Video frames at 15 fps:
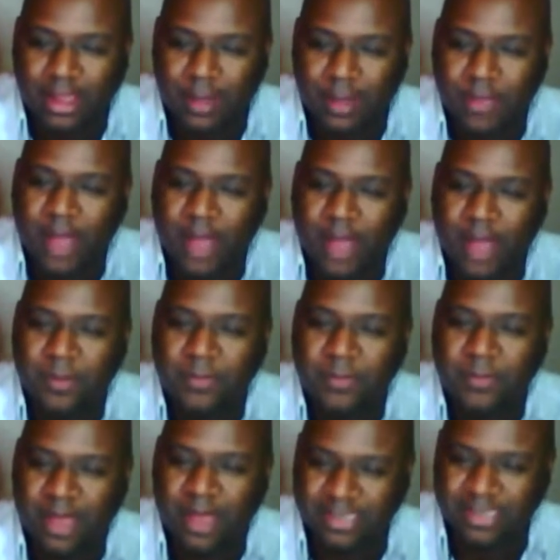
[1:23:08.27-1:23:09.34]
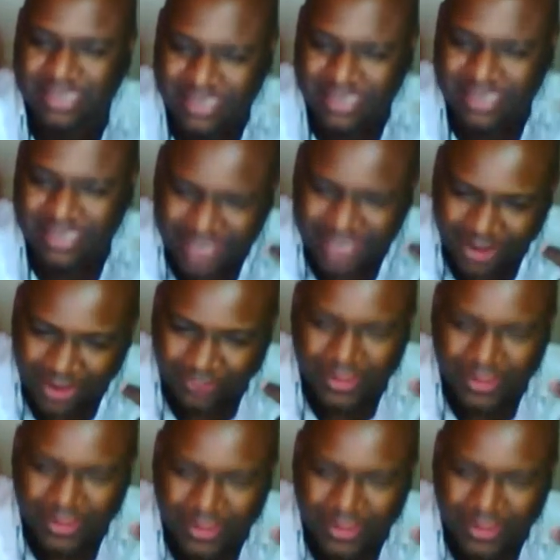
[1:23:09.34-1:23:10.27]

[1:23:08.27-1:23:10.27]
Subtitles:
about myself,